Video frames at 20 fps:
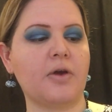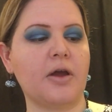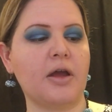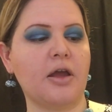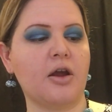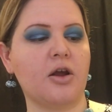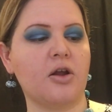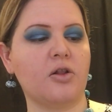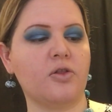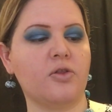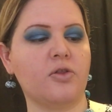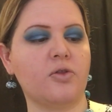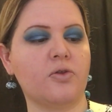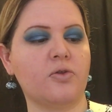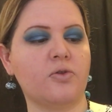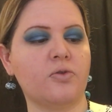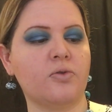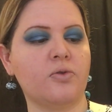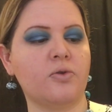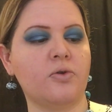right here,
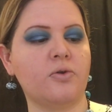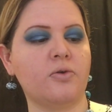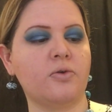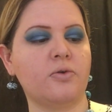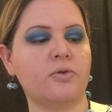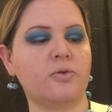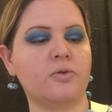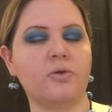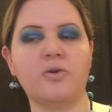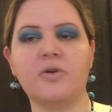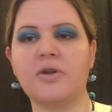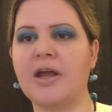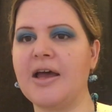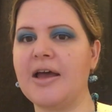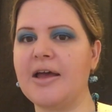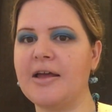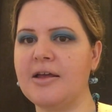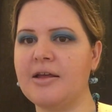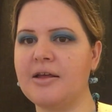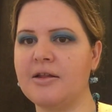Luna?